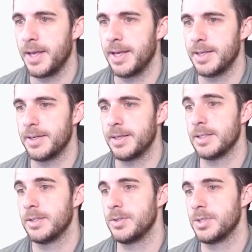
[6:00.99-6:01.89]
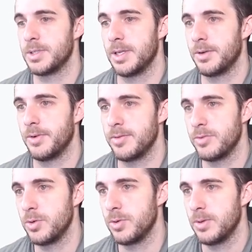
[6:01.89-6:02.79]
And you just click
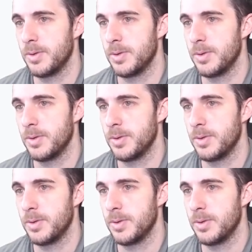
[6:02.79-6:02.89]
review.